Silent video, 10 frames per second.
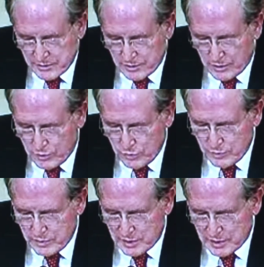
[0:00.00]

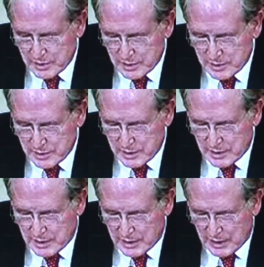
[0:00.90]
So
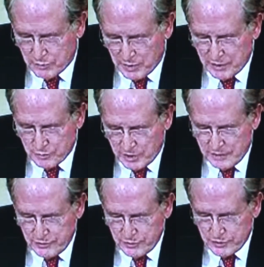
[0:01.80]
I want
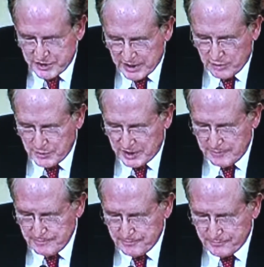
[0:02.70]
one of you to tell
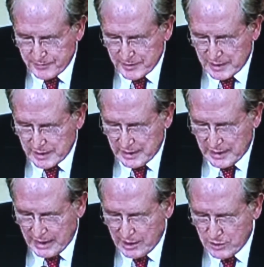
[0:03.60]
me
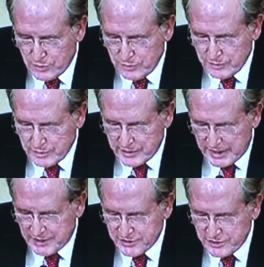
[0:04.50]
how
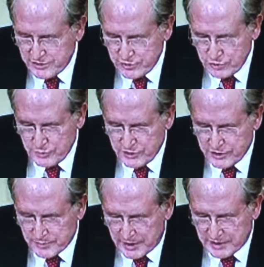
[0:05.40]
NASA's human
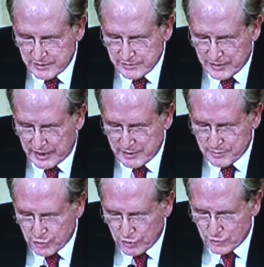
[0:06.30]
spaceflight
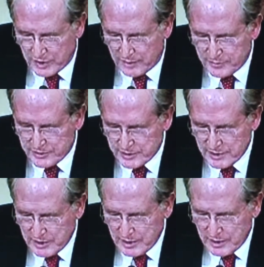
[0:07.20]
programs
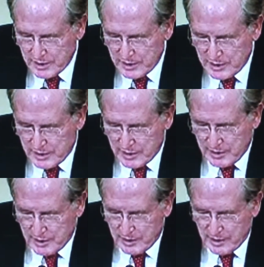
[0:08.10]

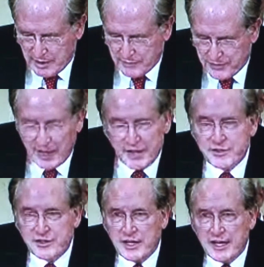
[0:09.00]

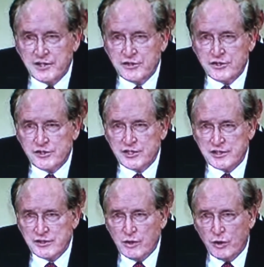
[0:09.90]
advance the
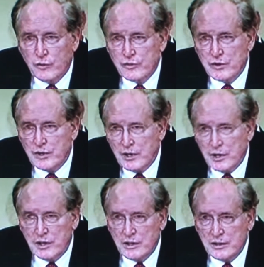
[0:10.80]
agency's
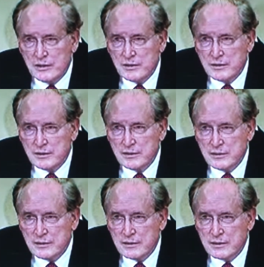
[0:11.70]
overall
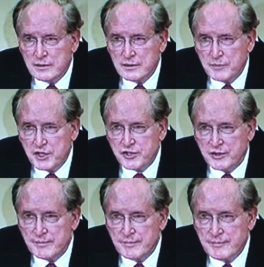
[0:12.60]

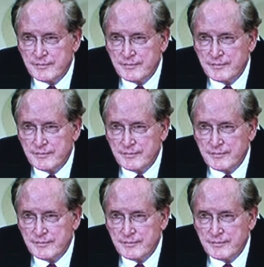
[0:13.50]
mission